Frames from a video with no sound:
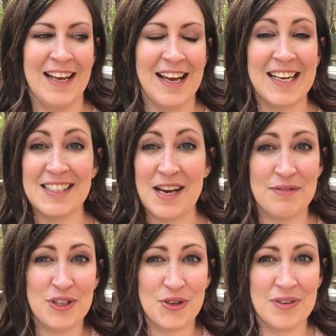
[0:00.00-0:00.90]
and have
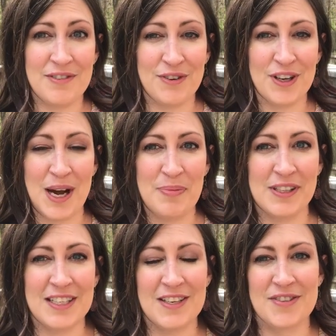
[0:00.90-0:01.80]
enjoyed for a couple of
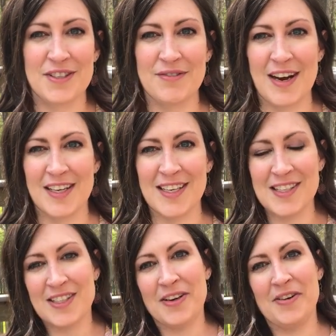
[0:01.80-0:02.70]
years already
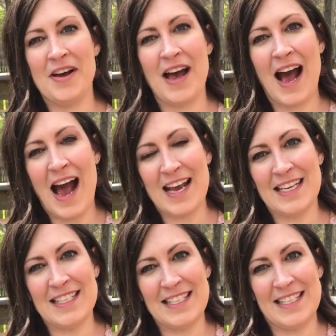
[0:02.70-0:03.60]
so I
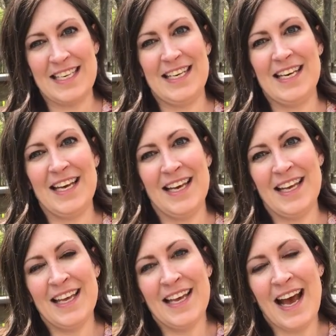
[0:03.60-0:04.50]
can see
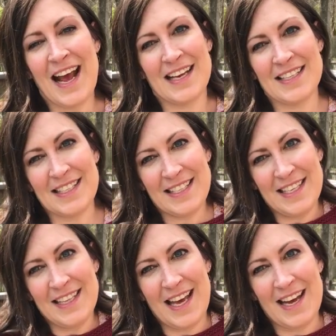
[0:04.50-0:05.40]
I can
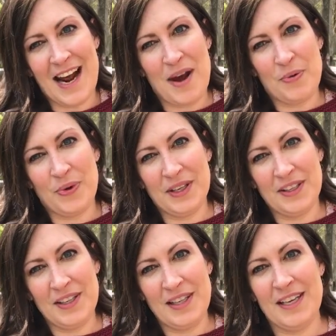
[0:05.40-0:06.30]
see that I
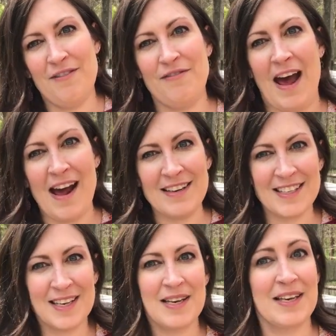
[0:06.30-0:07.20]
will, in
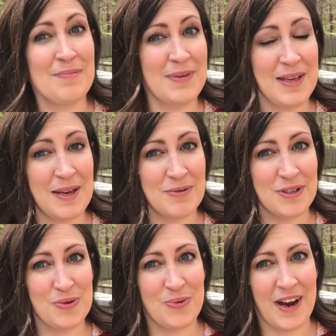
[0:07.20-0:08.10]
fact, be able
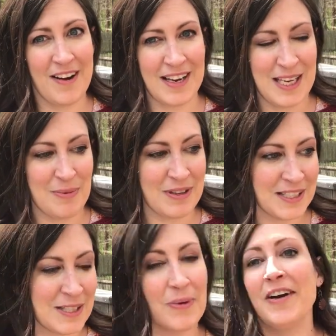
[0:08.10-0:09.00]
to wear and keep this
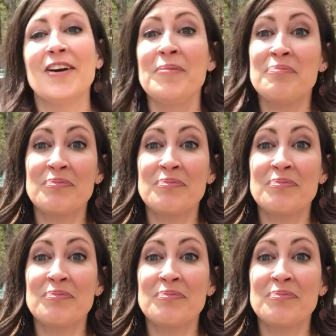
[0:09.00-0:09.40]
sweater.